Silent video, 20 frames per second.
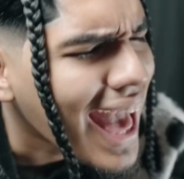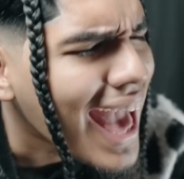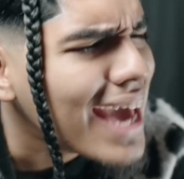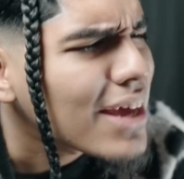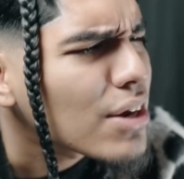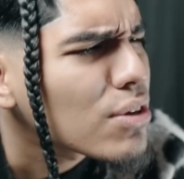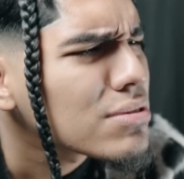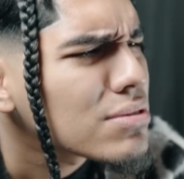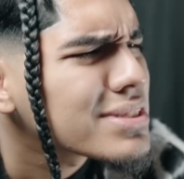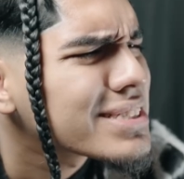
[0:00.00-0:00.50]
Hey,
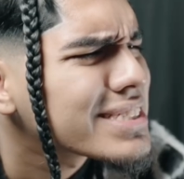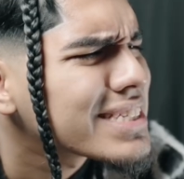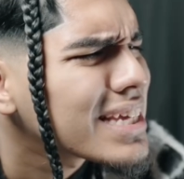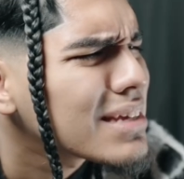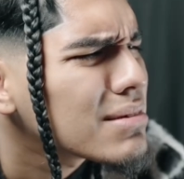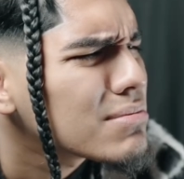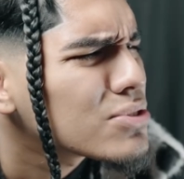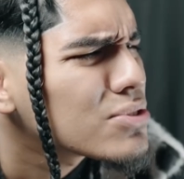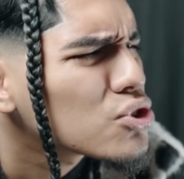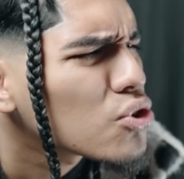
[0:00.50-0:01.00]
those
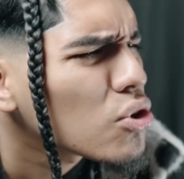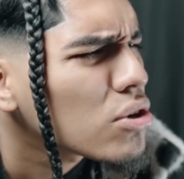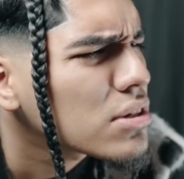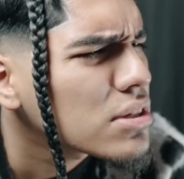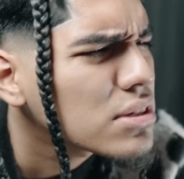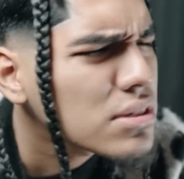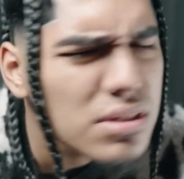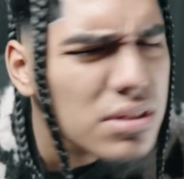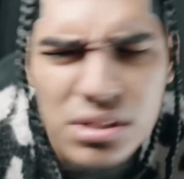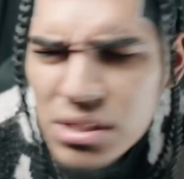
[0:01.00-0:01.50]
Team
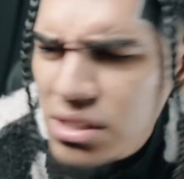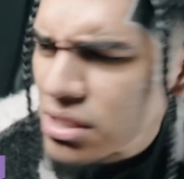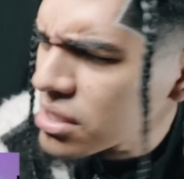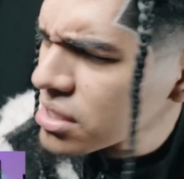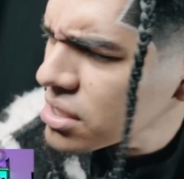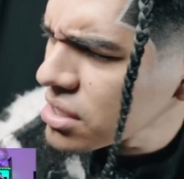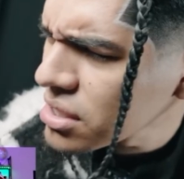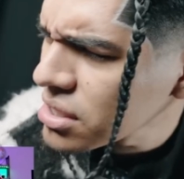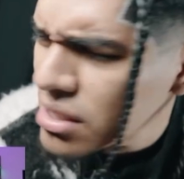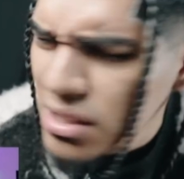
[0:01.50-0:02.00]
Jordan?
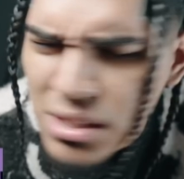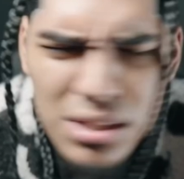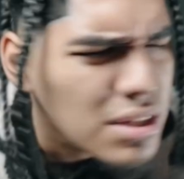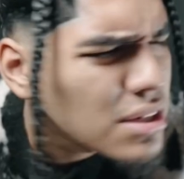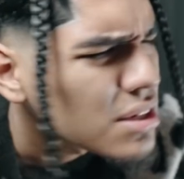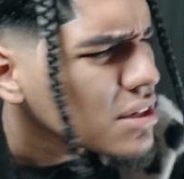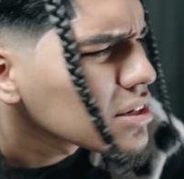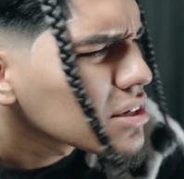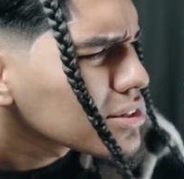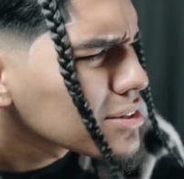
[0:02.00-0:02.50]

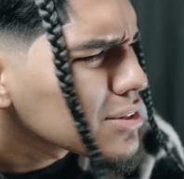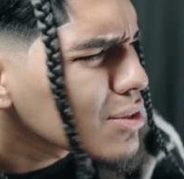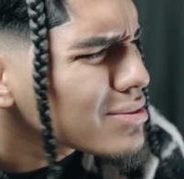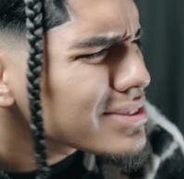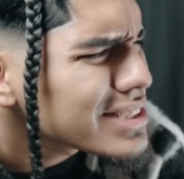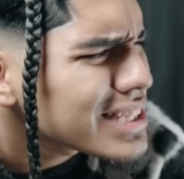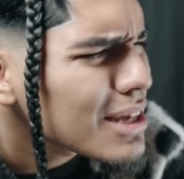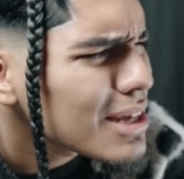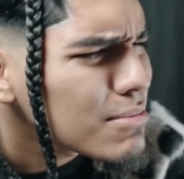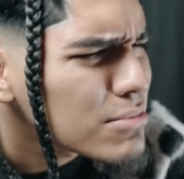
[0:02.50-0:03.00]
Those
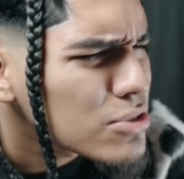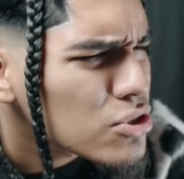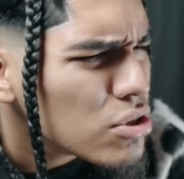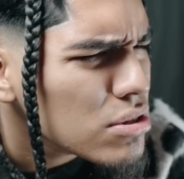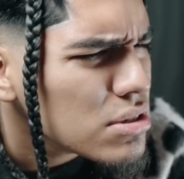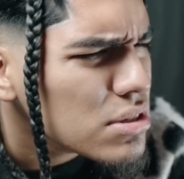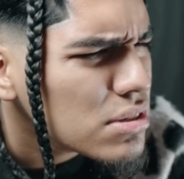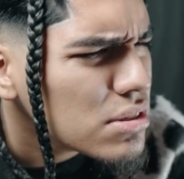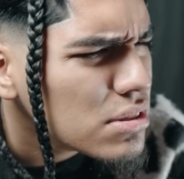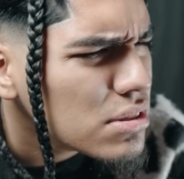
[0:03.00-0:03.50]
Team Jordan?